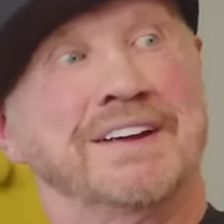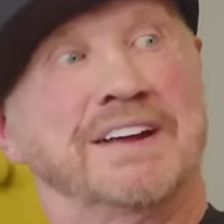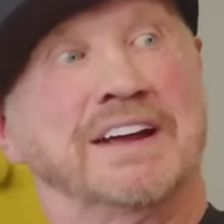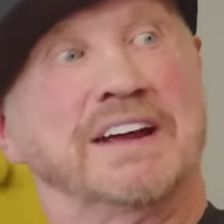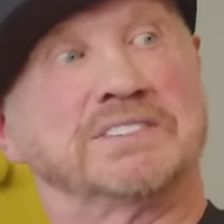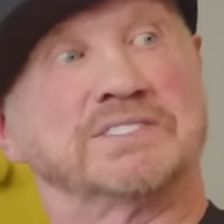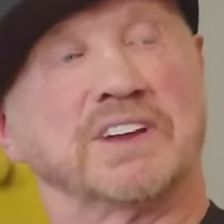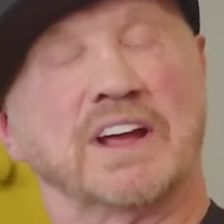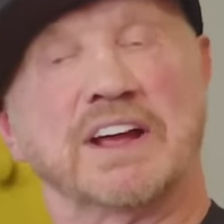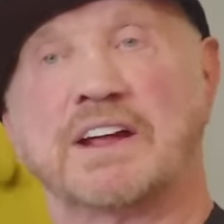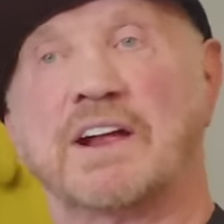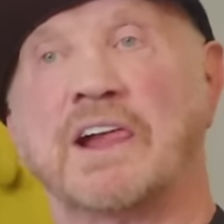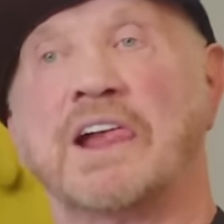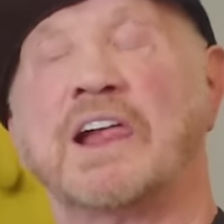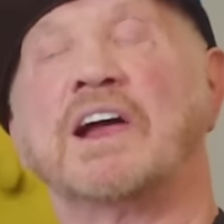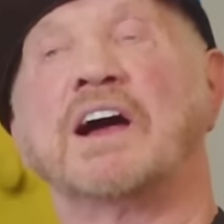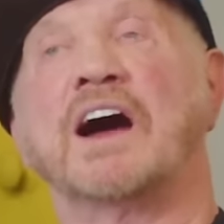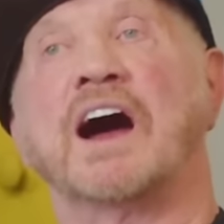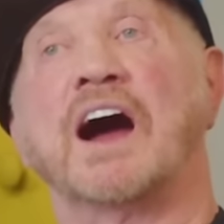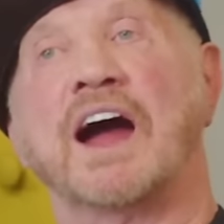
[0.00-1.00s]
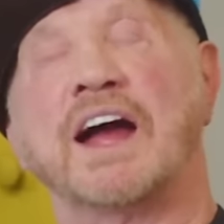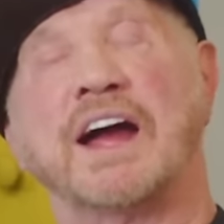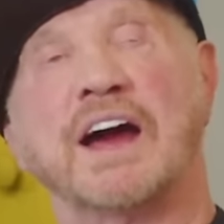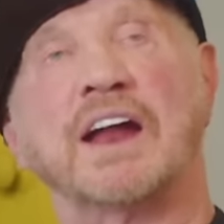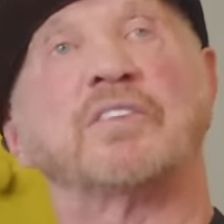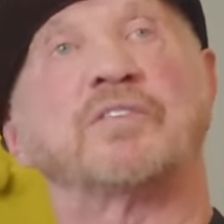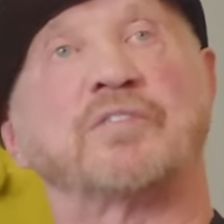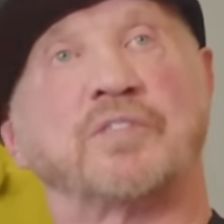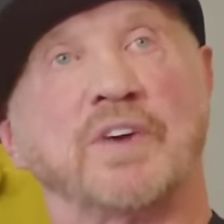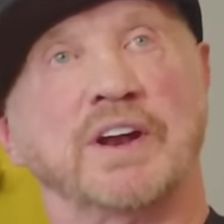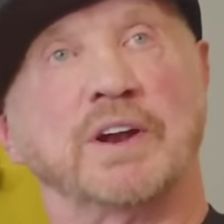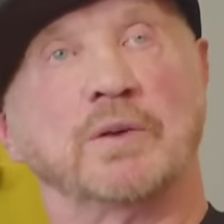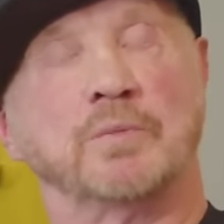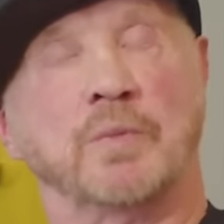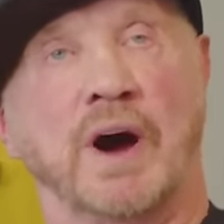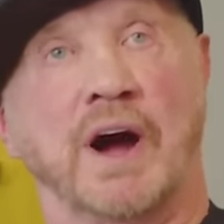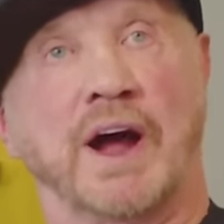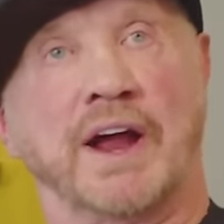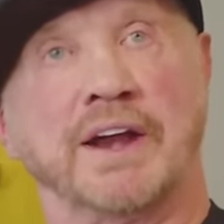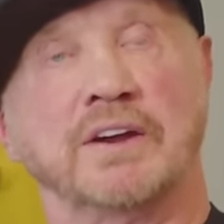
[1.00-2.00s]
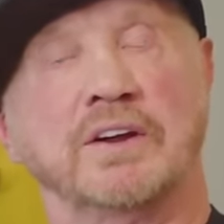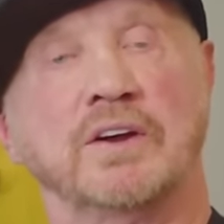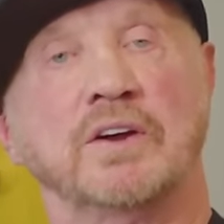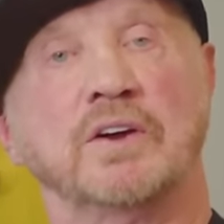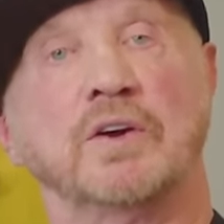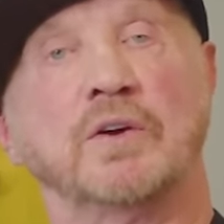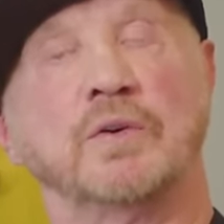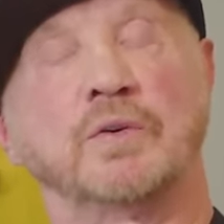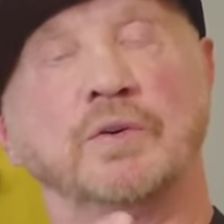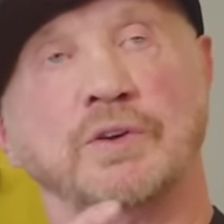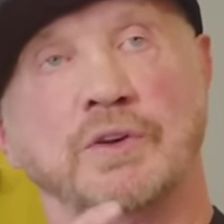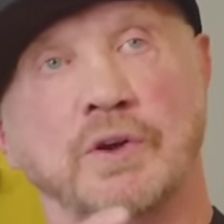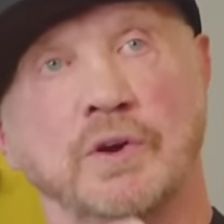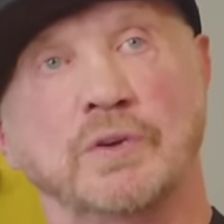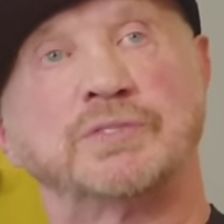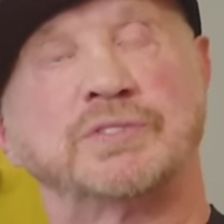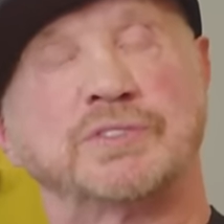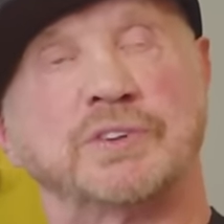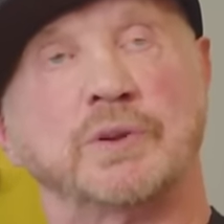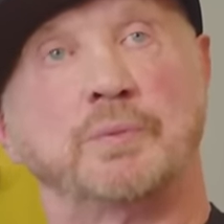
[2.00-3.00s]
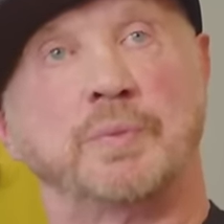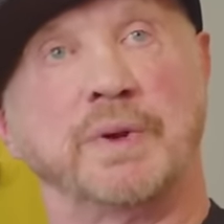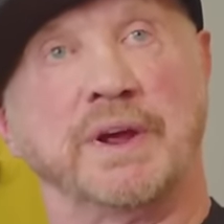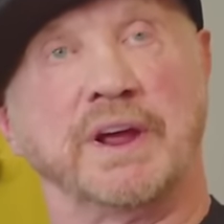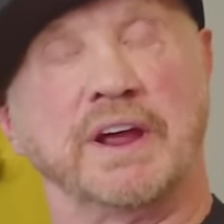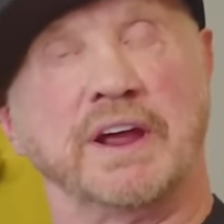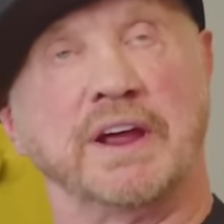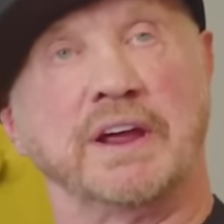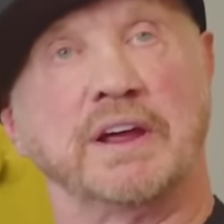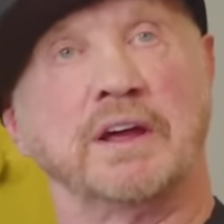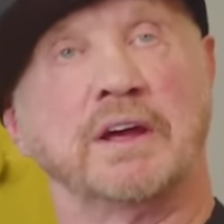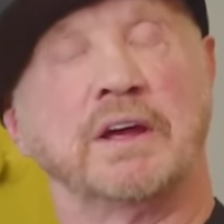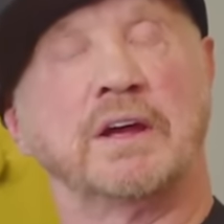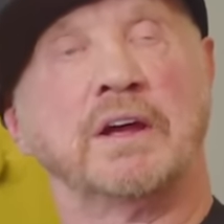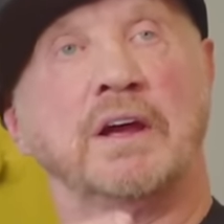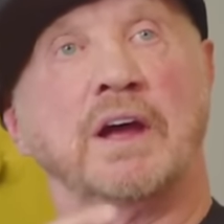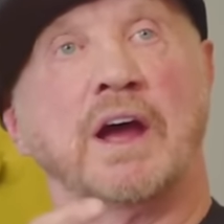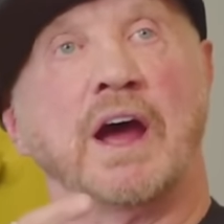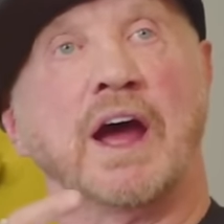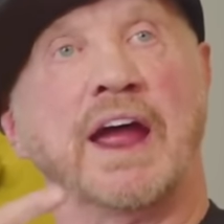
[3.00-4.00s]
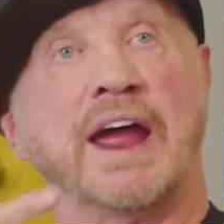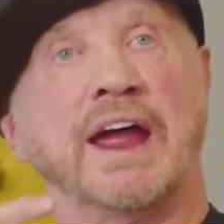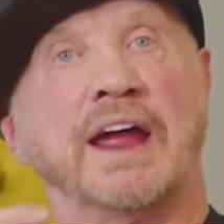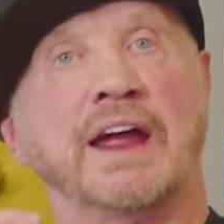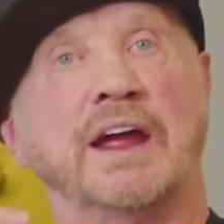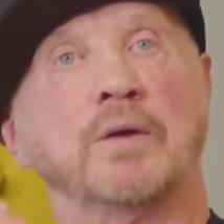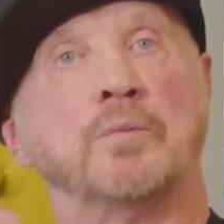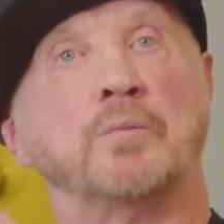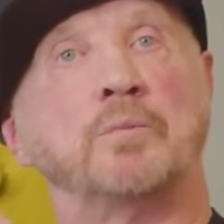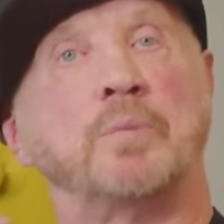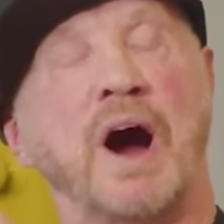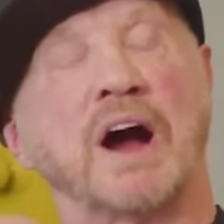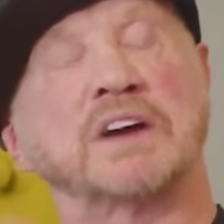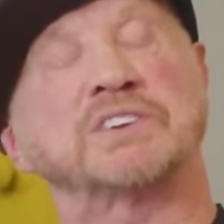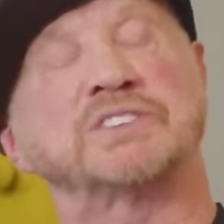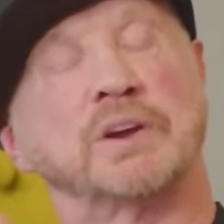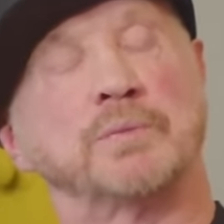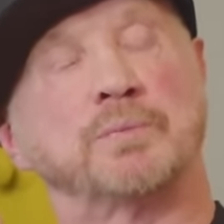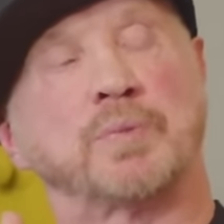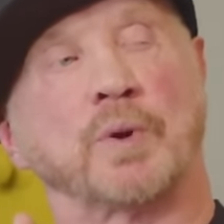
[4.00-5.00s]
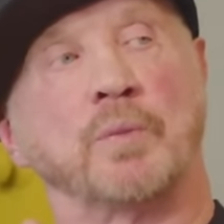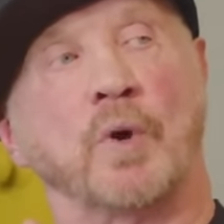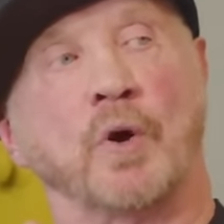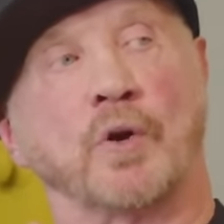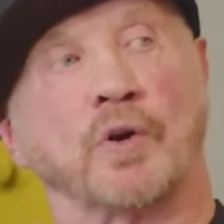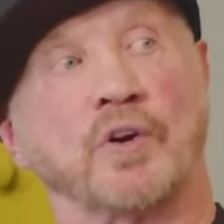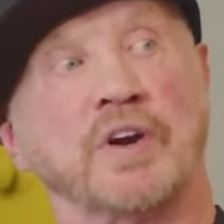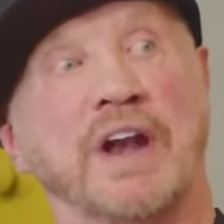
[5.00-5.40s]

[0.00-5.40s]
He's like, I got a friend of mine who used to be a boxing promoter.